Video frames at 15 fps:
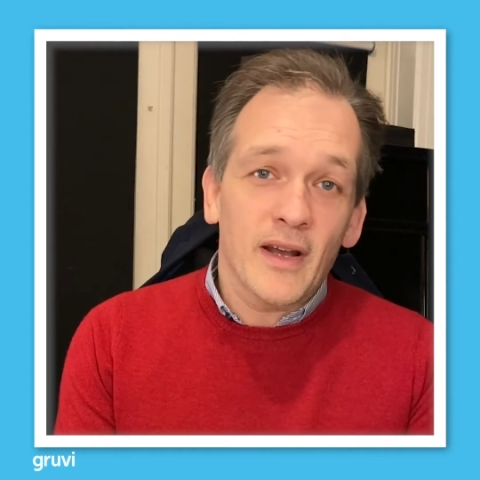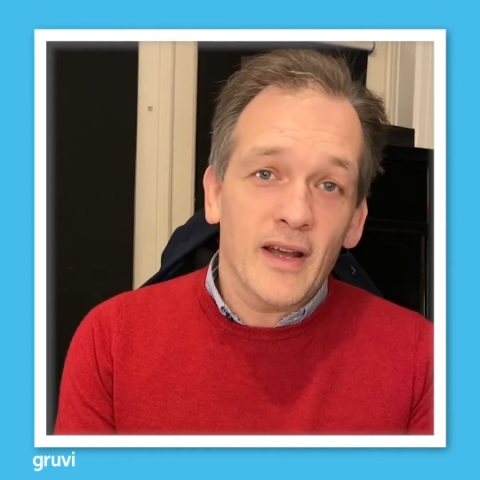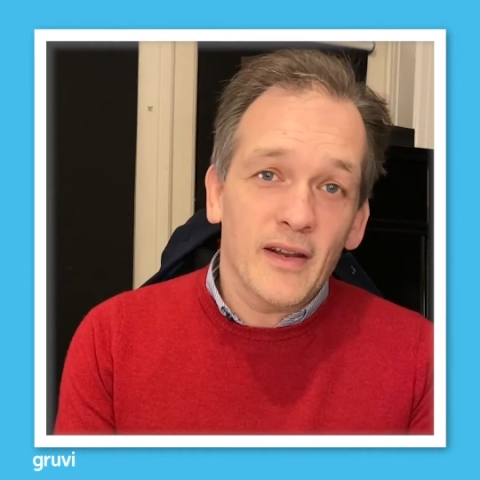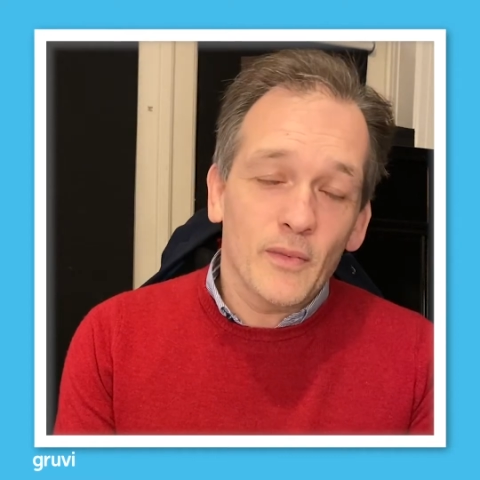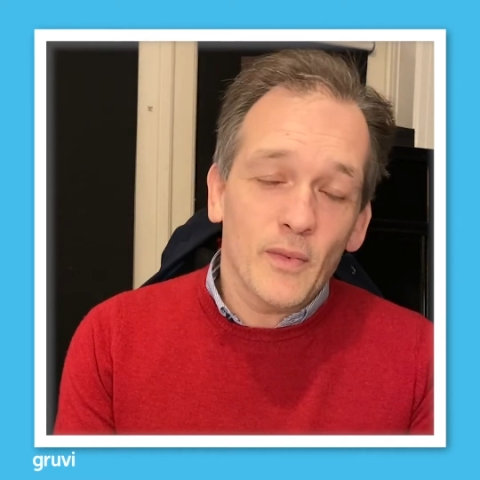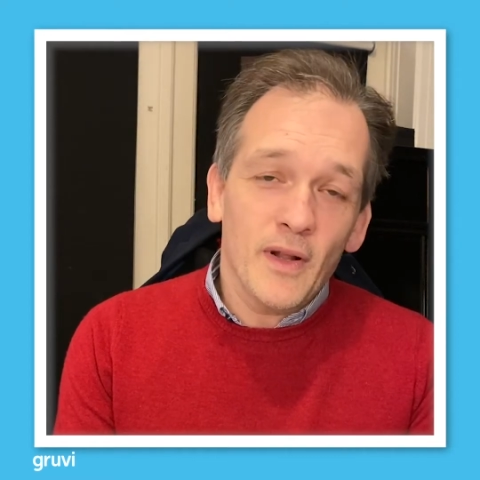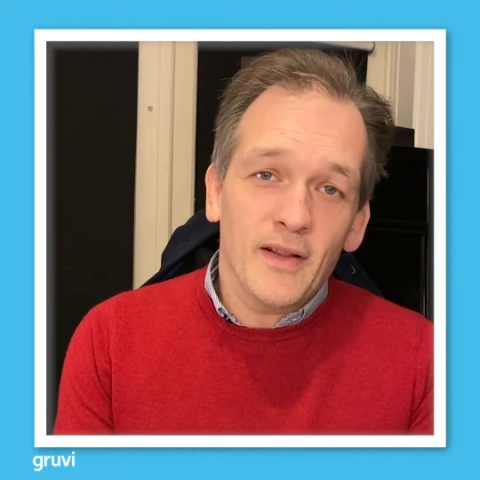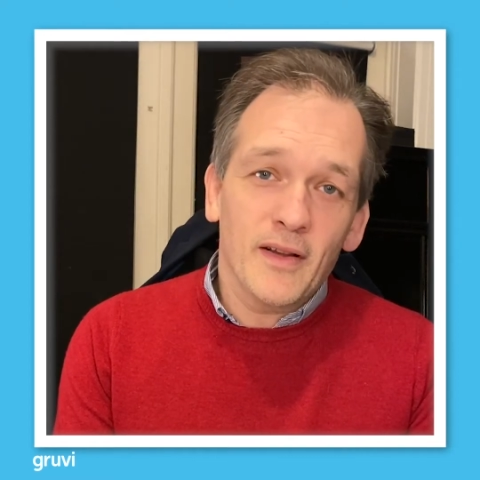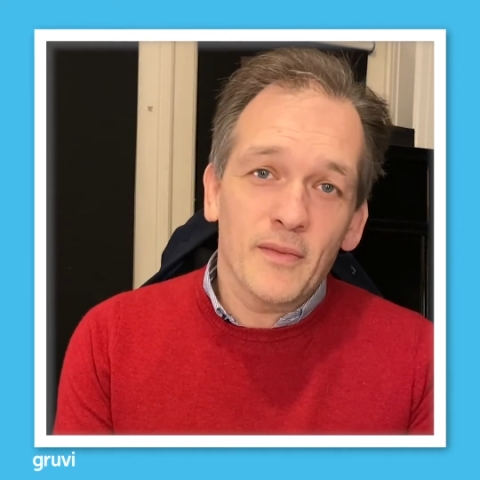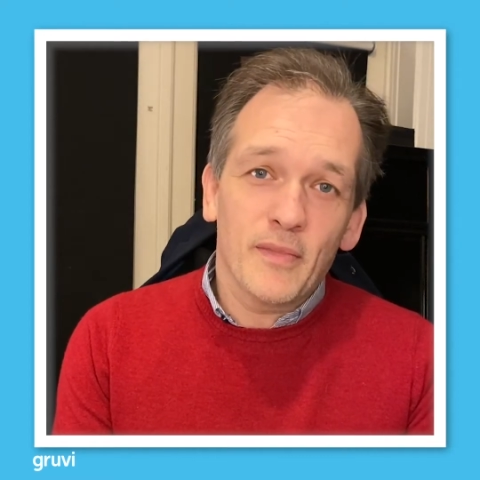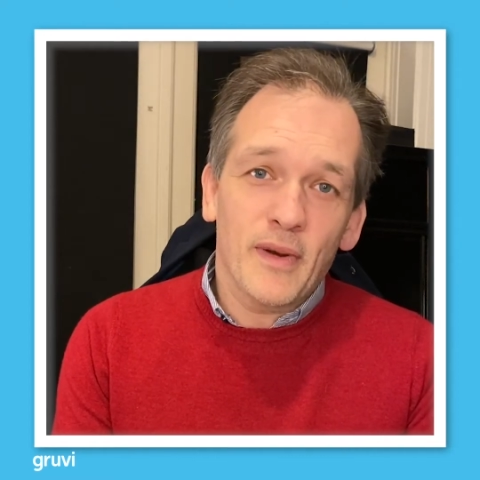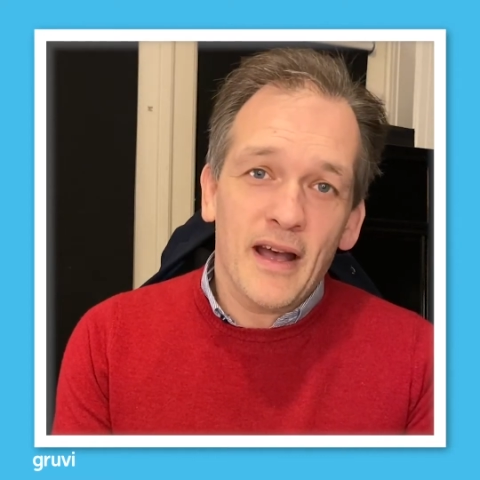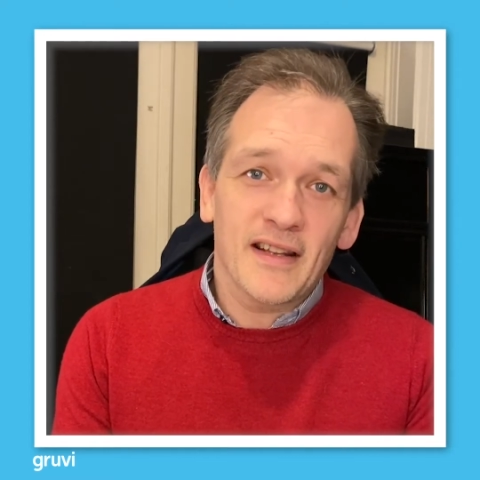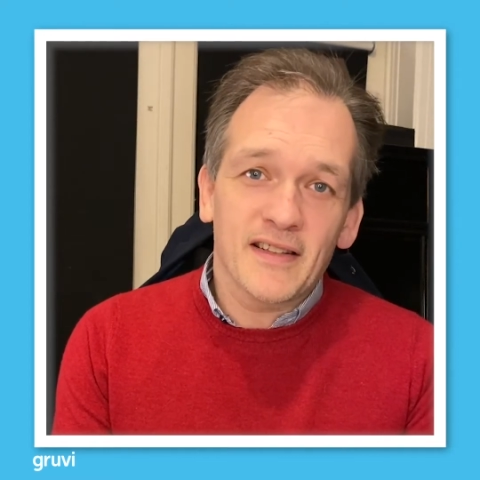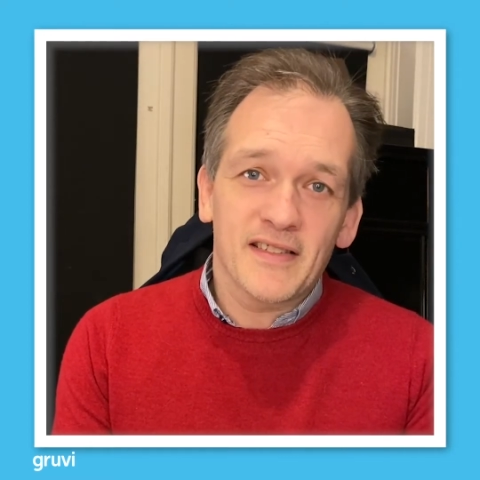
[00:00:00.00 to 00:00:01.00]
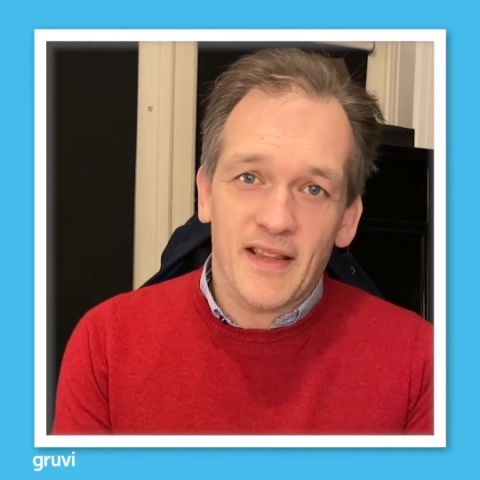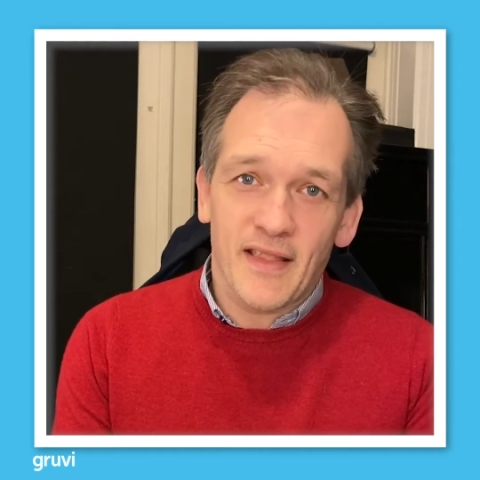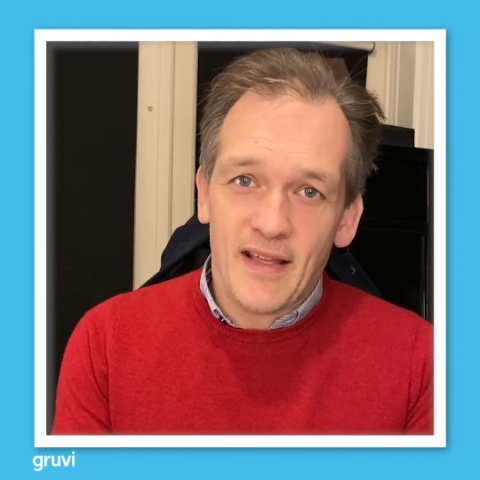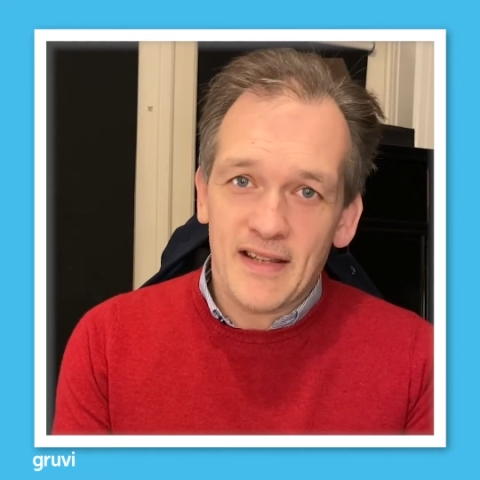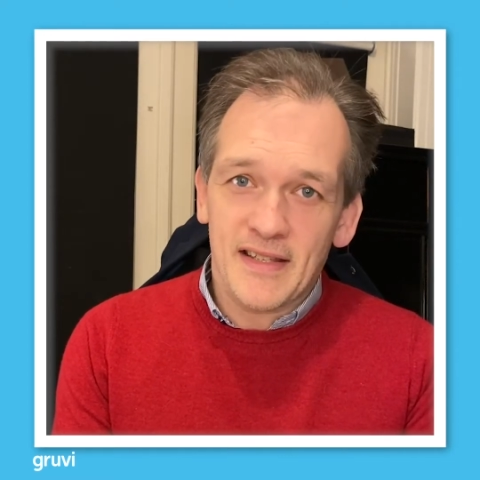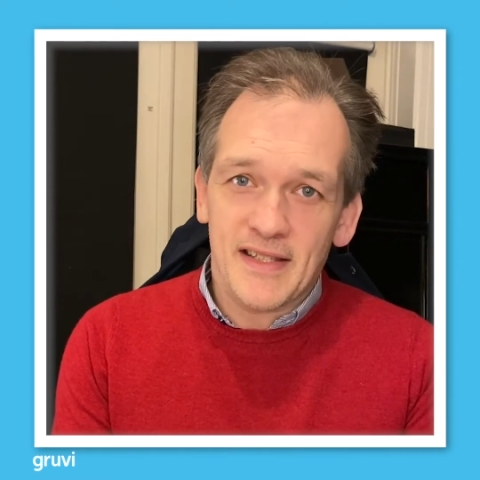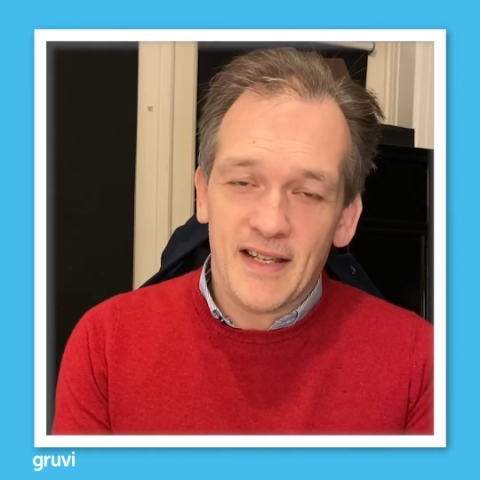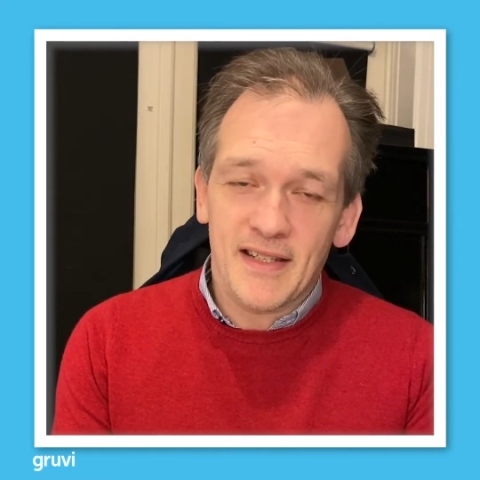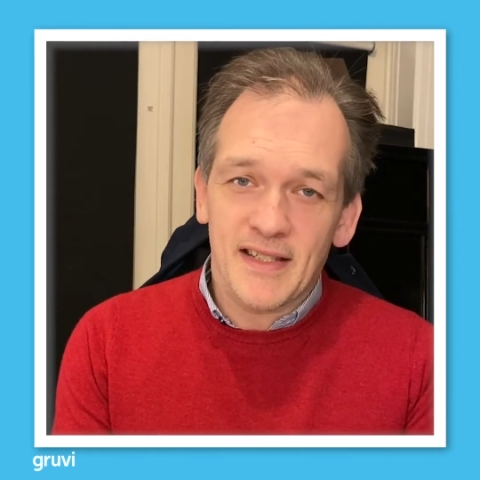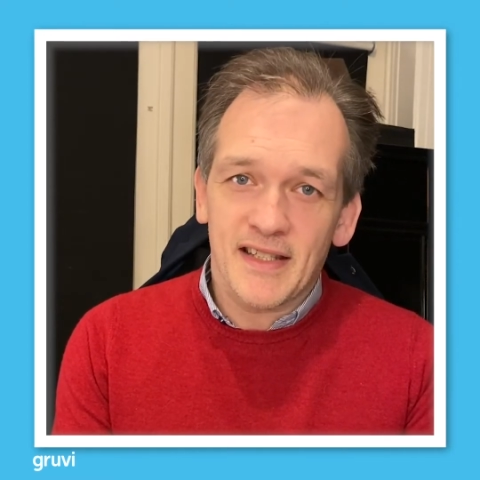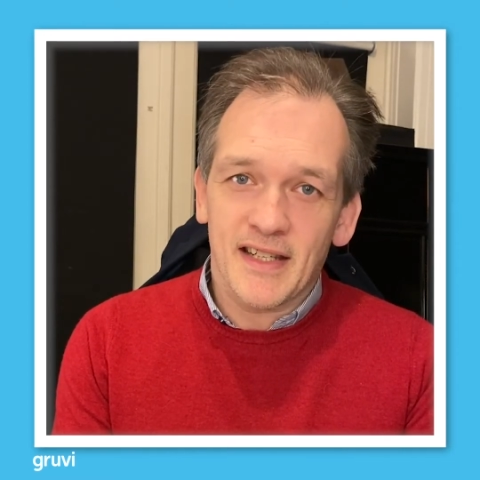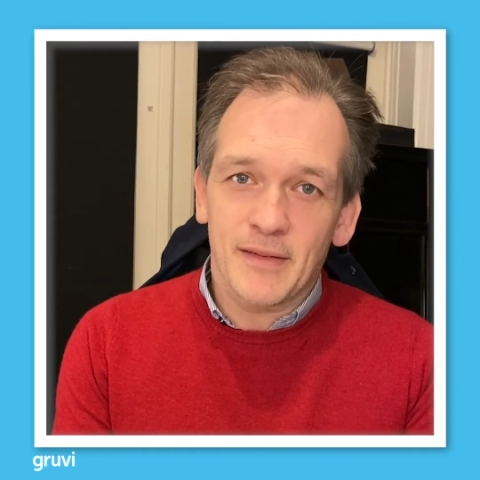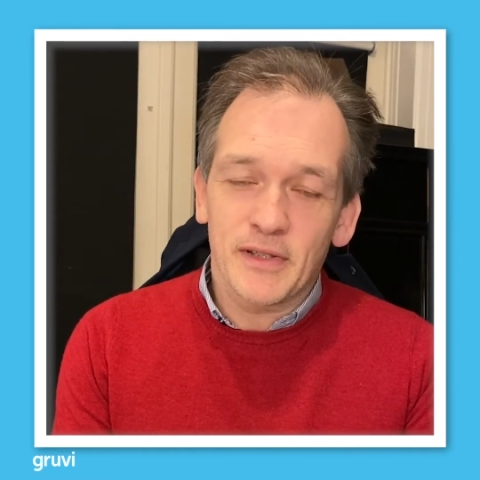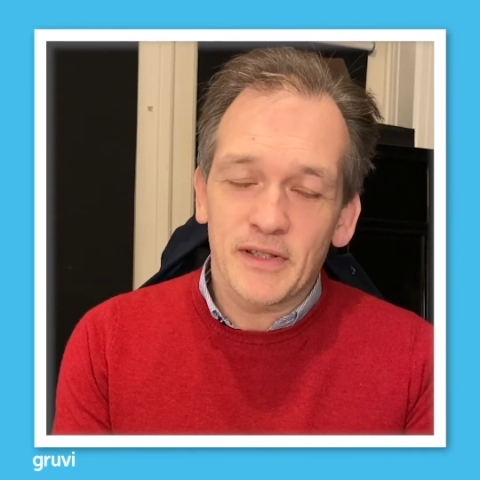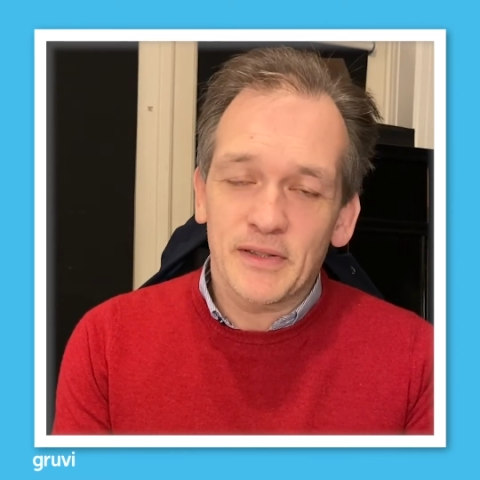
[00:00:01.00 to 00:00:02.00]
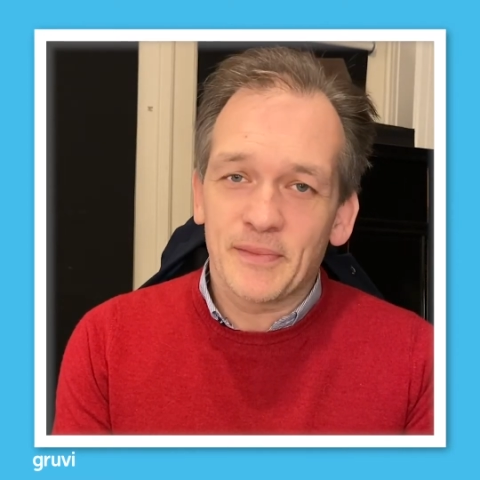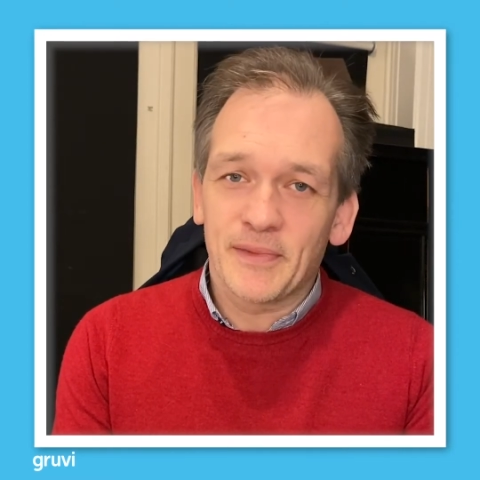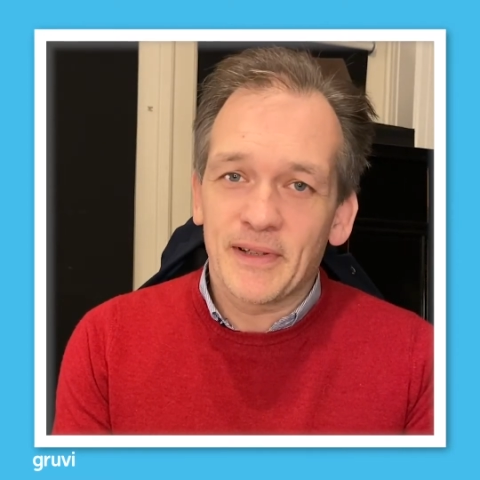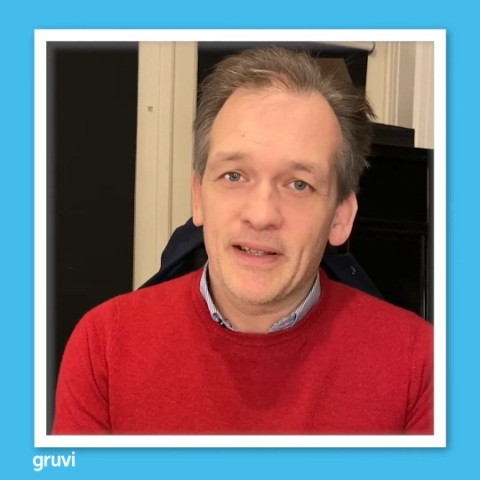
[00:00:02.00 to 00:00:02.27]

and welcome back to That's Entertainment,